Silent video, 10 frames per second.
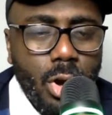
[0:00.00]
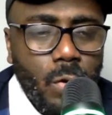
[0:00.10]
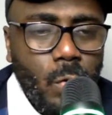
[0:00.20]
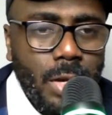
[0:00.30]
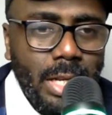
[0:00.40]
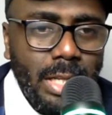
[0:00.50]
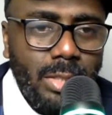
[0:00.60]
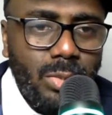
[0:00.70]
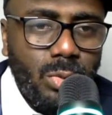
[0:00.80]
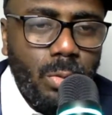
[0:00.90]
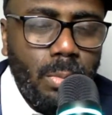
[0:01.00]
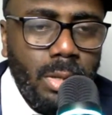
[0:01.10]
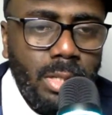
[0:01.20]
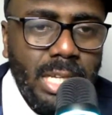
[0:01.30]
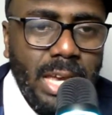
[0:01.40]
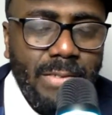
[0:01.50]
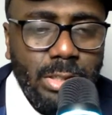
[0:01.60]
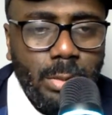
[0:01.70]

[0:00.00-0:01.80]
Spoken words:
going into the game versus